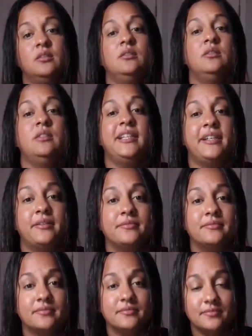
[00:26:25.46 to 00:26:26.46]
Leah,
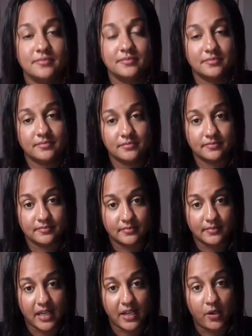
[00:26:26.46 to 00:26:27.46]

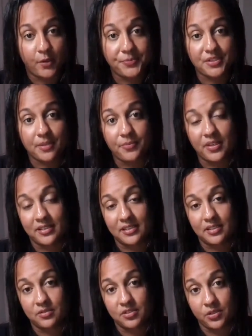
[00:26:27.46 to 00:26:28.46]
I hope something
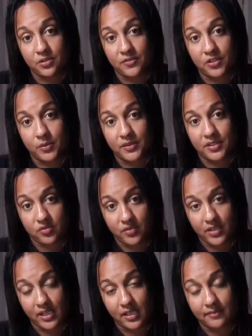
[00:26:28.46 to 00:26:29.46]
did serve you in this
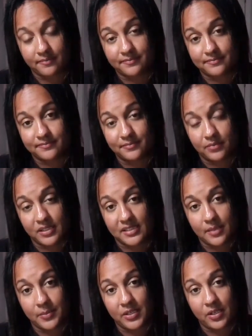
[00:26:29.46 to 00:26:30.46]
reading. Please
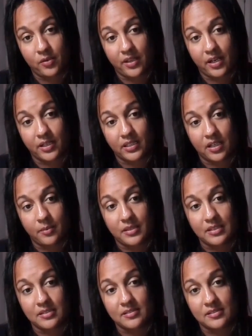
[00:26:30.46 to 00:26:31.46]
let me know down in the
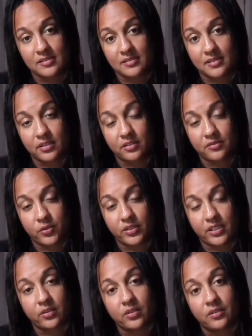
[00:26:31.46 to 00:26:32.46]
comments. I look forward to
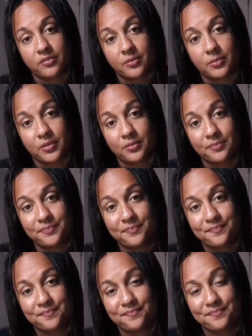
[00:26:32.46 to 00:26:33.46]
hearing from you.
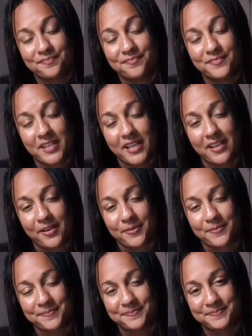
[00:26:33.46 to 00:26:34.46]
Take care.
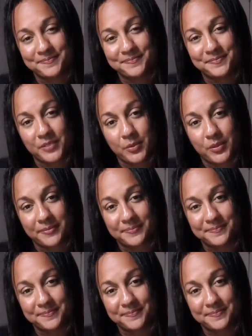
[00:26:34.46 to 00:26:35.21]
Be well.